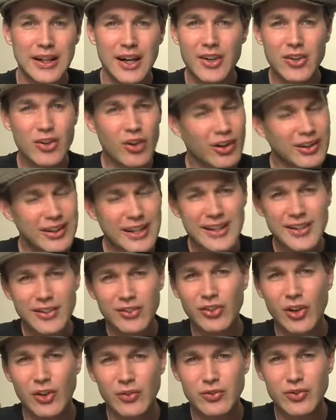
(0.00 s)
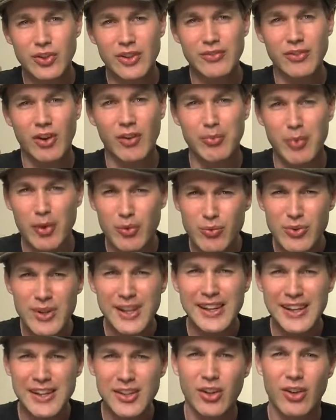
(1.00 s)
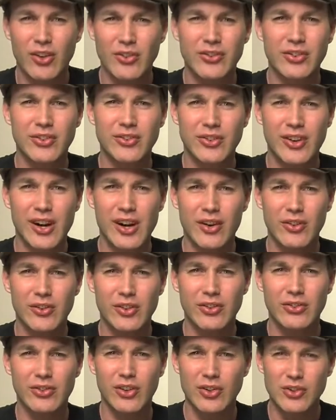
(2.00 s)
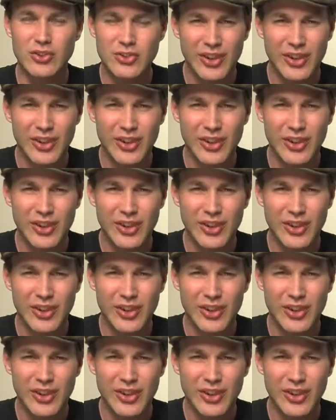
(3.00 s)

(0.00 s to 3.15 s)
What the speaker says: And not let yourself drift off, but really concentrate on the song.